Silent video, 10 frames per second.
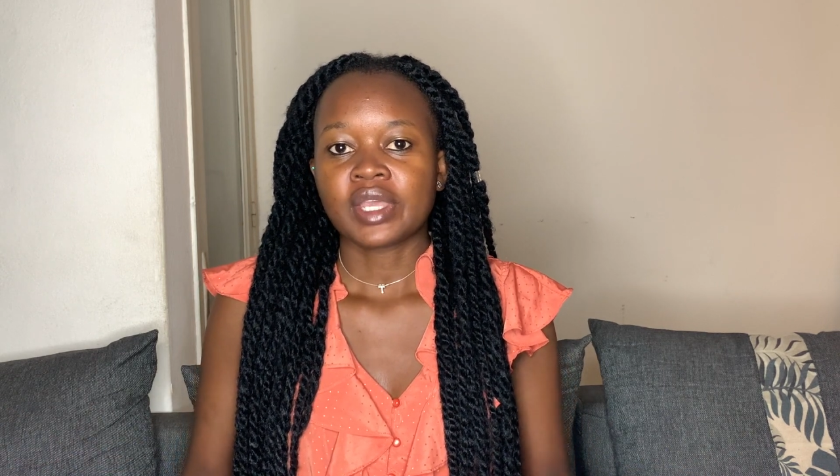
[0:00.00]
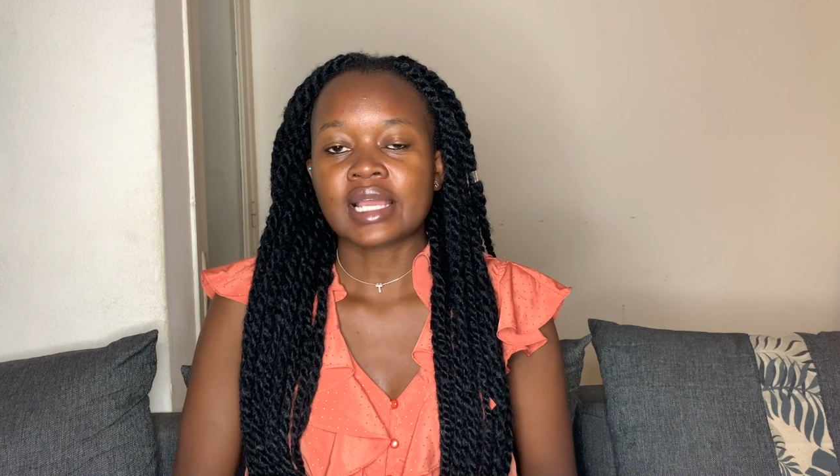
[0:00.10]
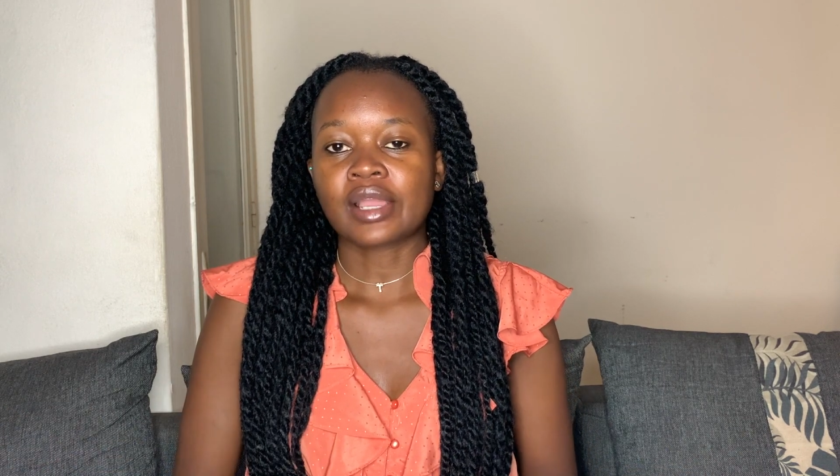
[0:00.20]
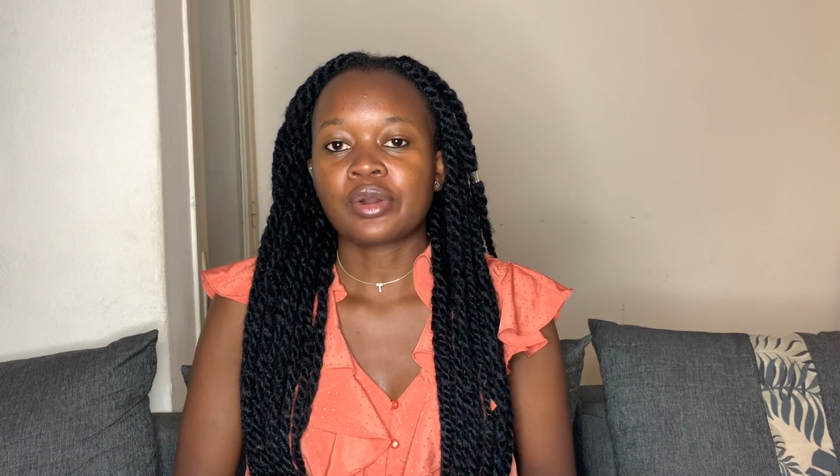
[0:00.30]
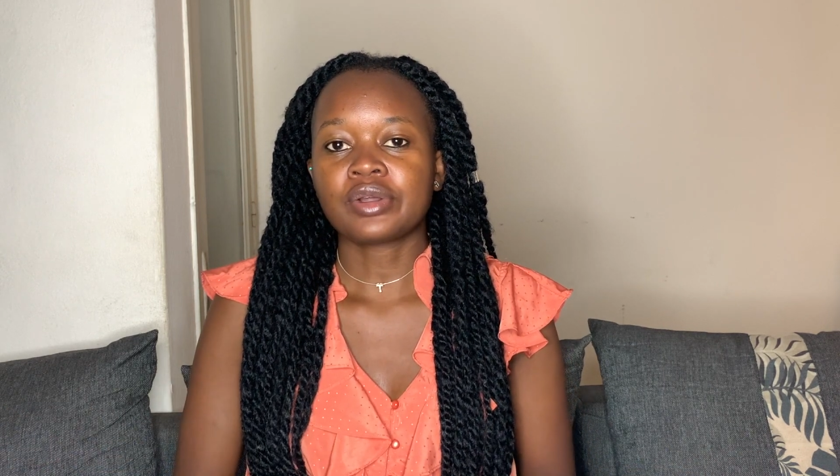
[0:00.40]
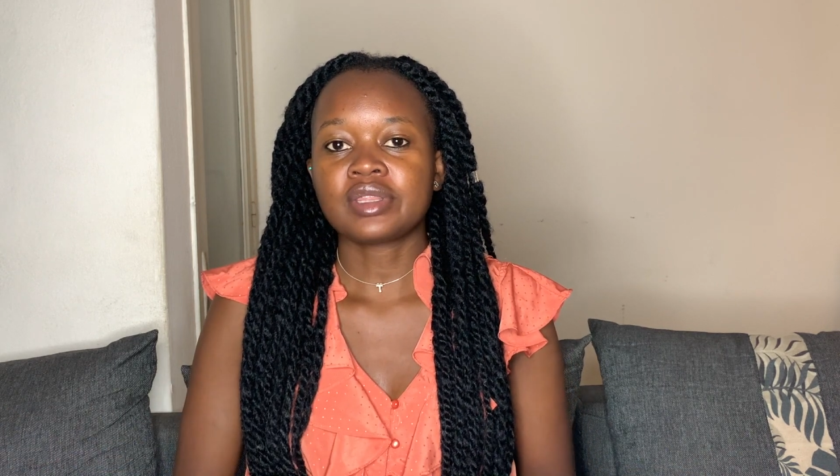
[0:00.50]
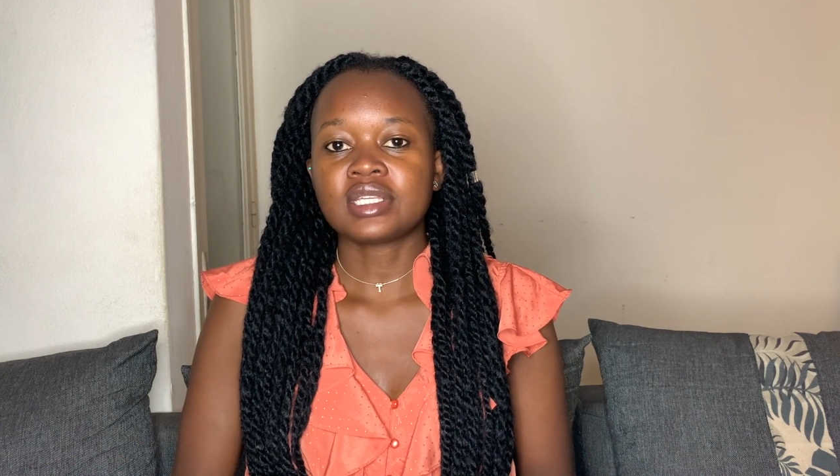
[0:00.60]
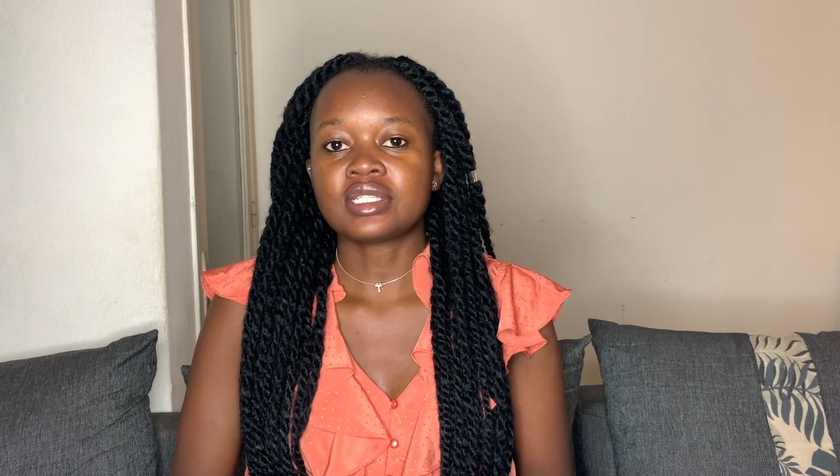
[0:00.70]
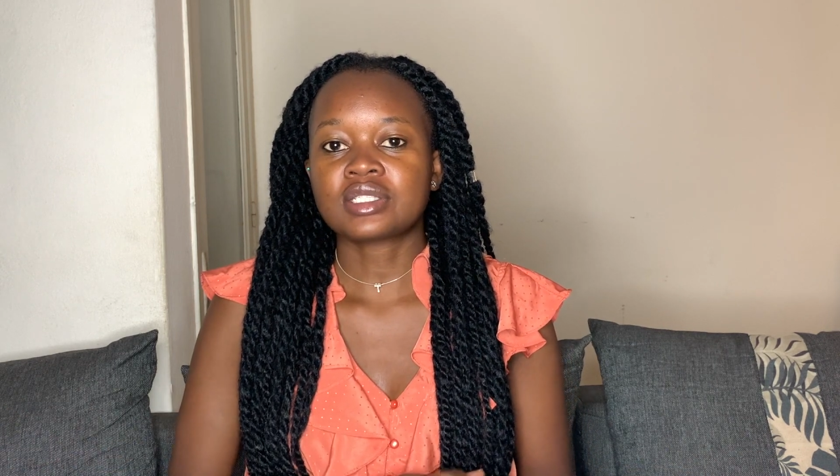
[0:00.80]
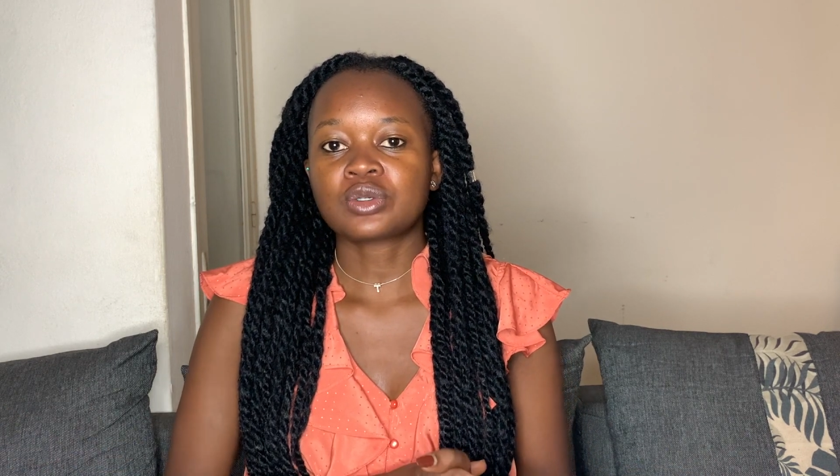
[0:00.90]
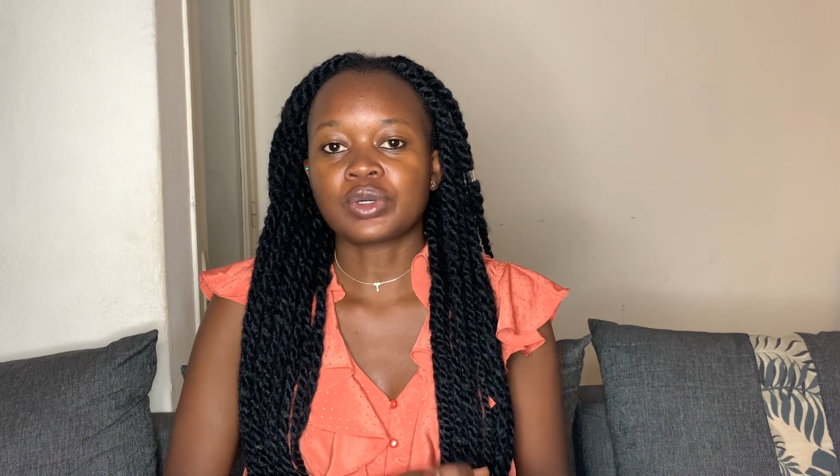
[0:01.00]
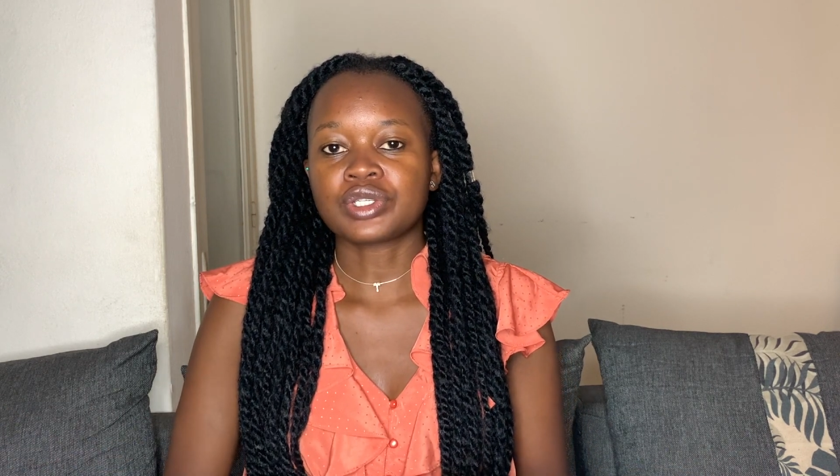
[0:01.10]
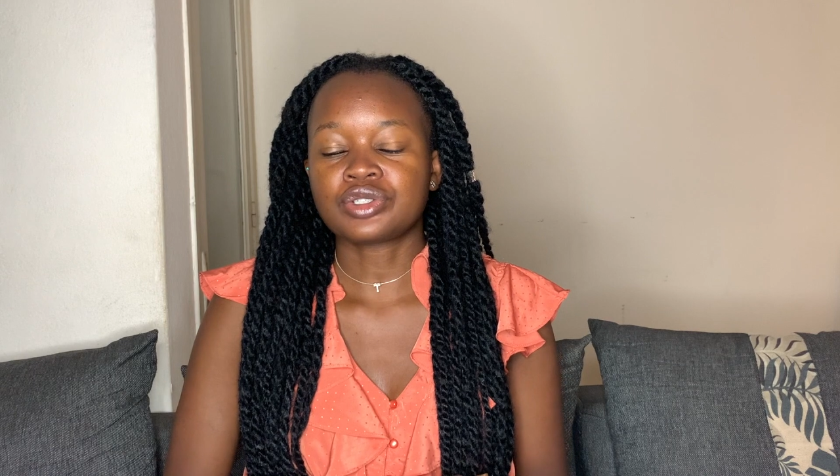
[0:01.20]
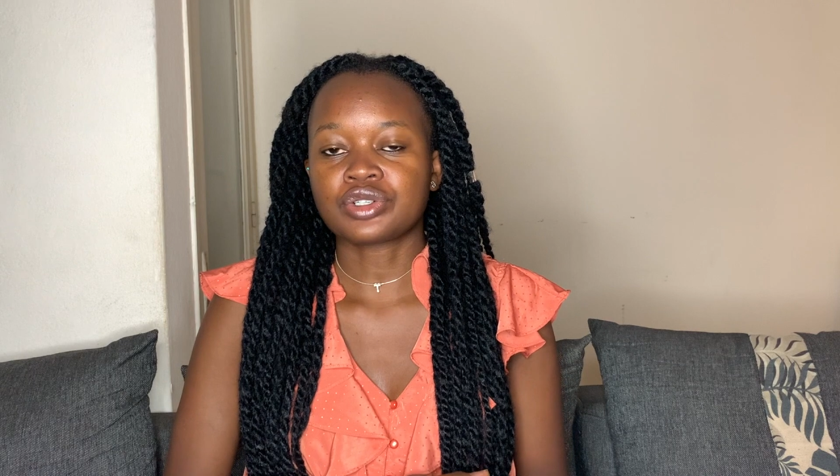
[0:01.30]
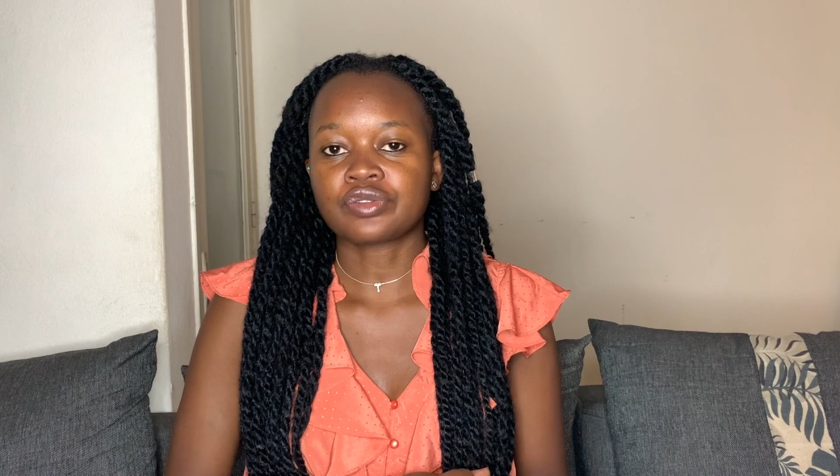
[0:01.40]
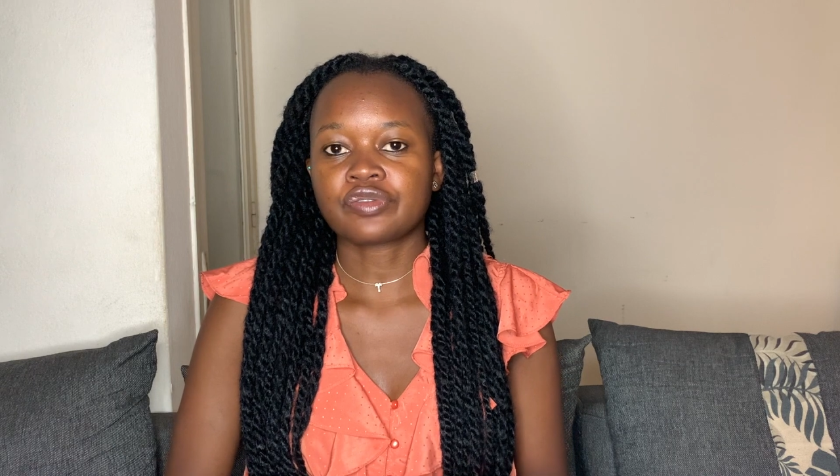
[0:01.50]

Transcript: I got this question